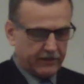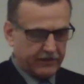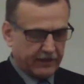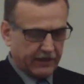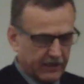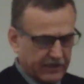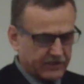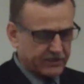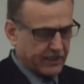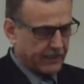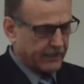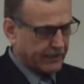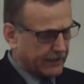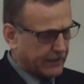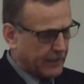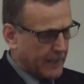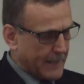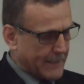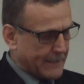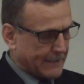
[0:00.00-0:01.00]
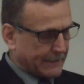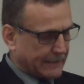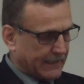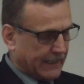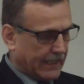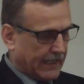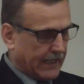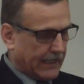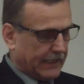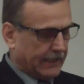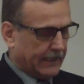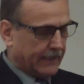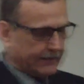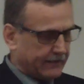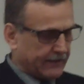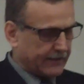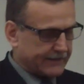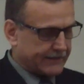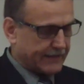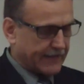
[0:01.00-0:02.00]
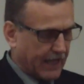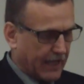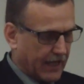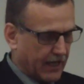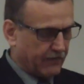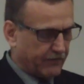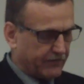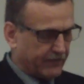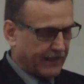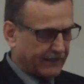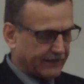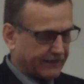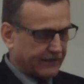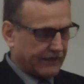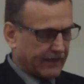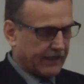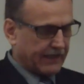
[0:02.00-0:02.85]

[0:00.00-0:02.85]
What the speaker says: the Russian leaders have not